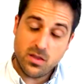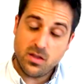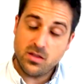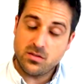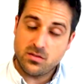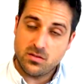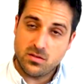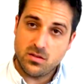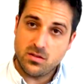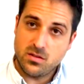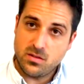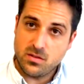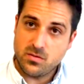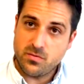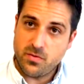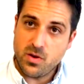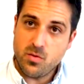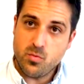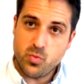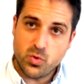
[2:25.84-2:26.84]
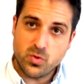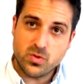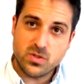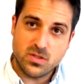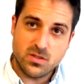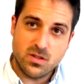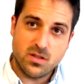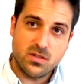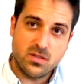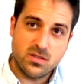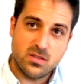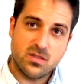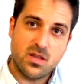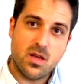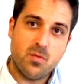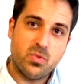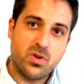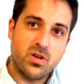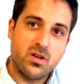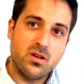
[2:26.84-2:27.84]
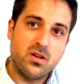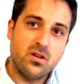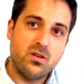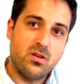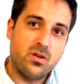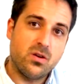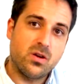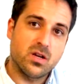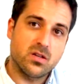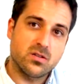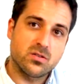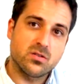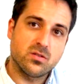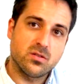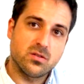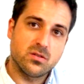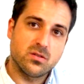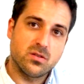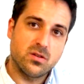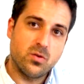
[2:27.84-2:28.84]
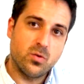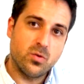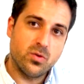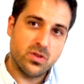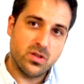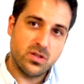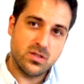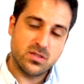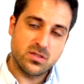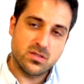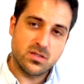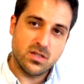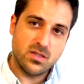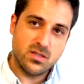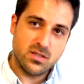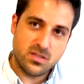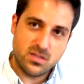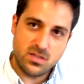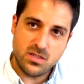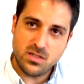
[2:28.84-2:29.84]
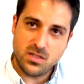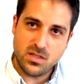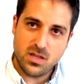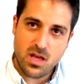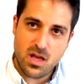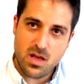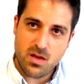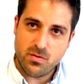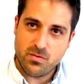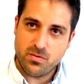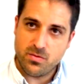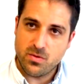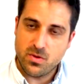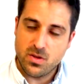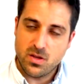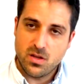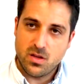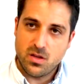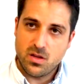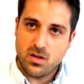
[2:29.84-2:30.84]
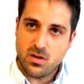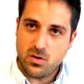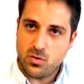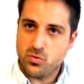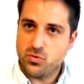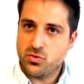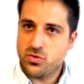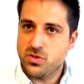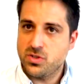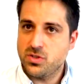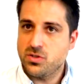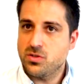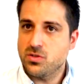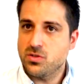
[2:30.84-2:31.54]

I think it is very important that this is happening in Newcastle. The North East and the city have a long tradition